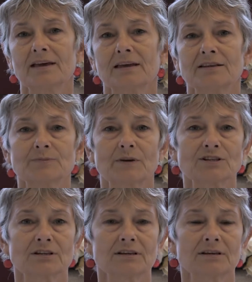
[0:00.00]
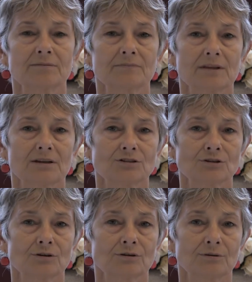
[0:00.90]
and especially
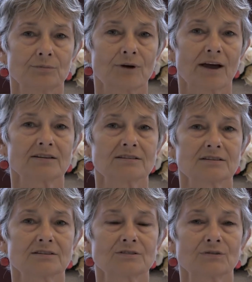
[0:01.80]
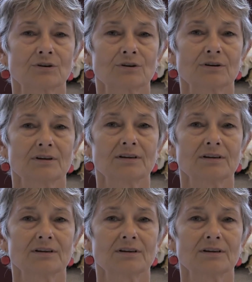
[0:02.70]
certain practices for